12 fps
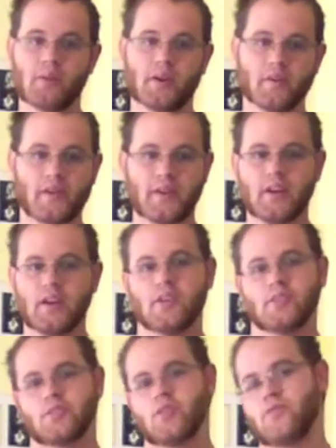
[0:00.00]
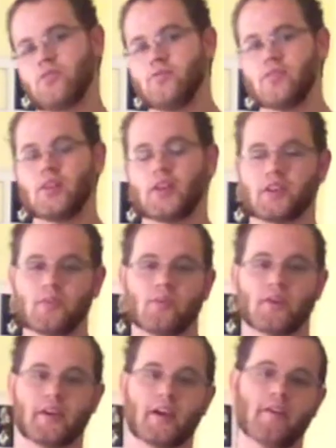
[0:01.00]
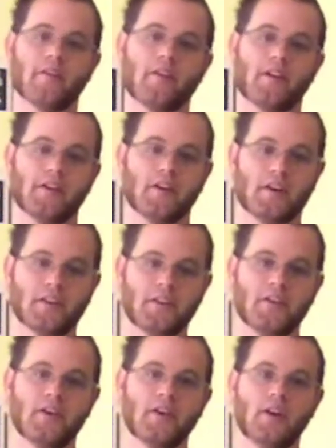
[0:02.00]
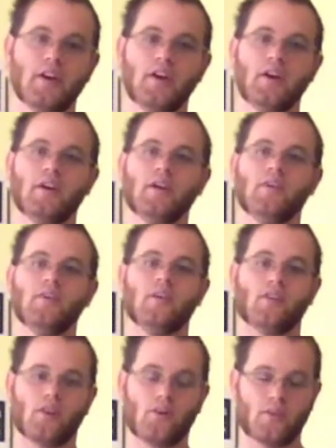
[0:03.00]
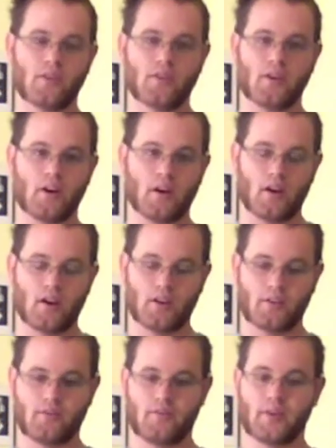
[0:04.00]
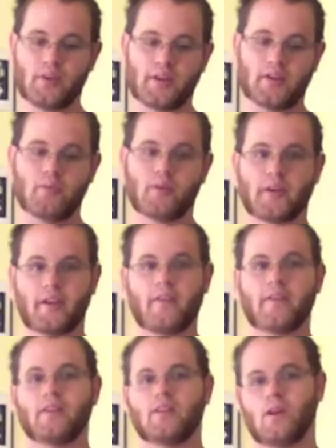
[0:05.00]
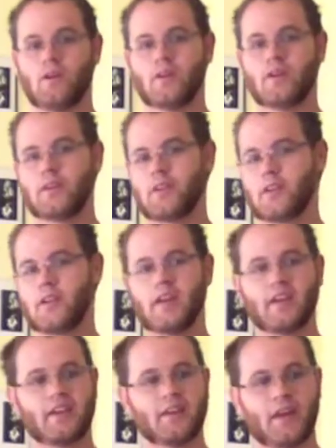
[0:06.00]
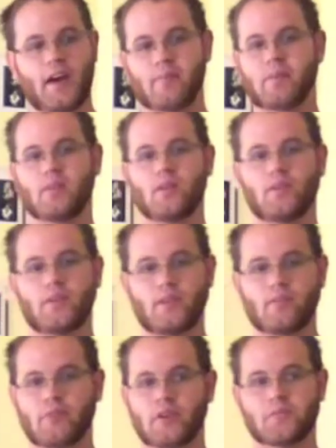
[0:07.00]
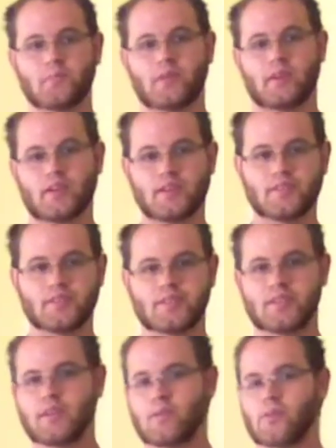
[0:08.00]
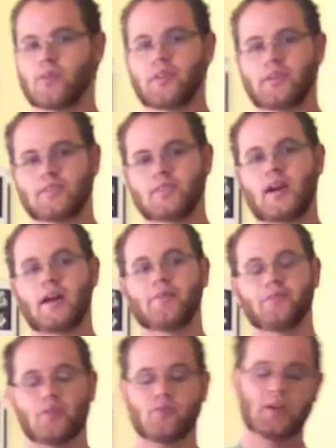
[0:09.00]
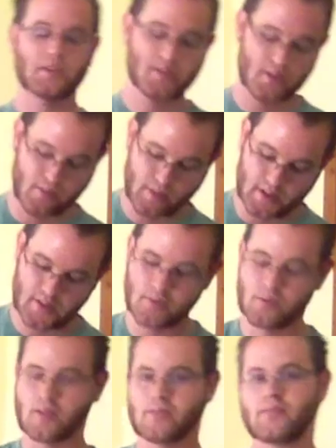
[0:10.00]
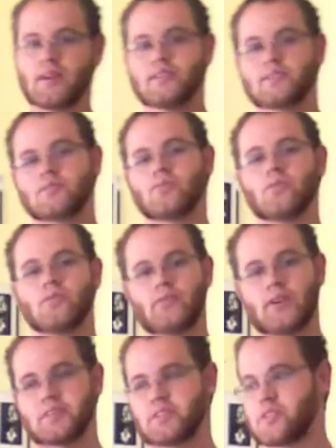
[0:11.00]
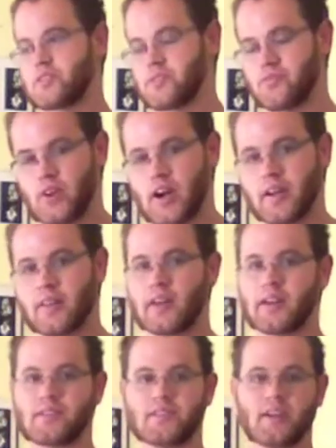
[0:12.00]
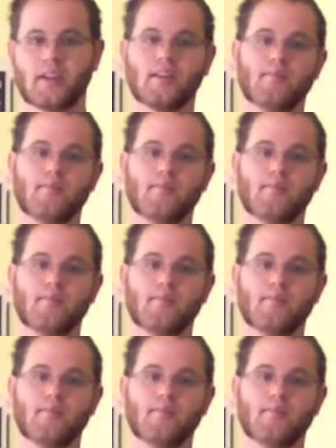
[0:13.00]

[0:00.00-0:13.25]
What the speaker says: period. So if you feel like you want to carry a gun, feel like you want to carry a long gun, it cannot be loaded in Richmond. It is a city ordinance. I don't know if that's an arrestable offense or if that's just a fine like a ticket,